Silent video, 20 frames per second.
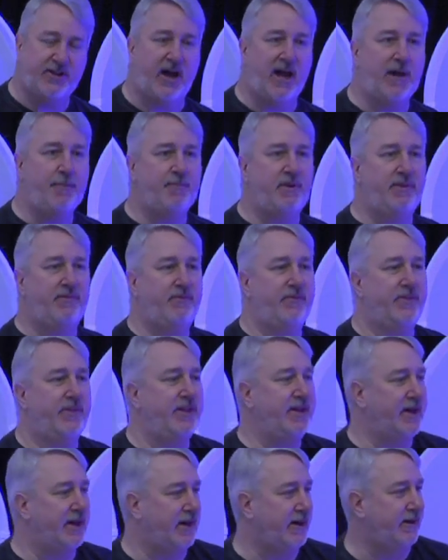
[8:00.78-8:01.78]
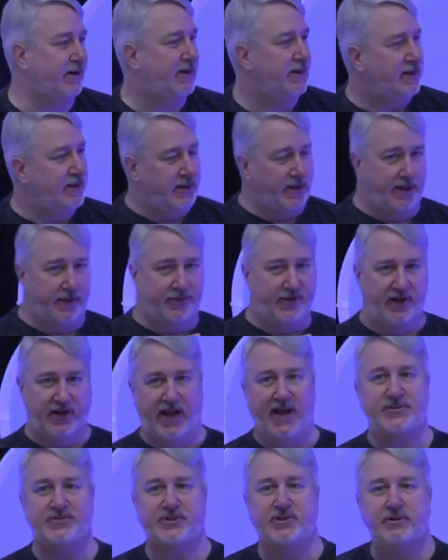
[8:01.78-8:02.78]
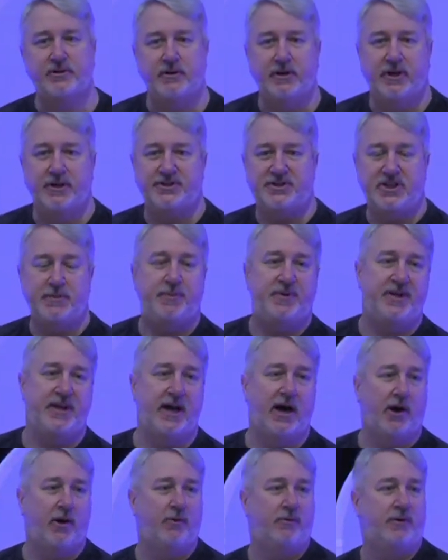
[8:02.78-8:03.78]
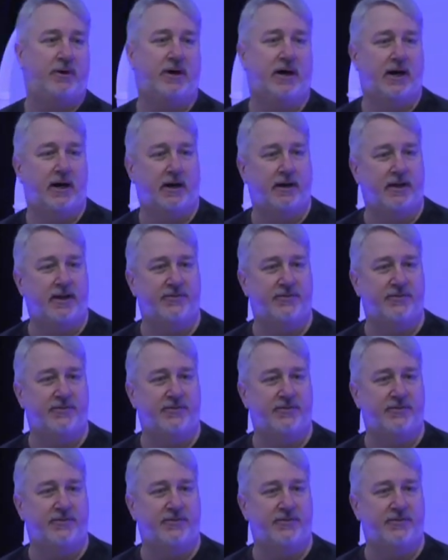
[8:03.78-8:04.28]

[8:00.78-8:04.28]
type, and the, uh, uh, the lesser uh, GPL uh,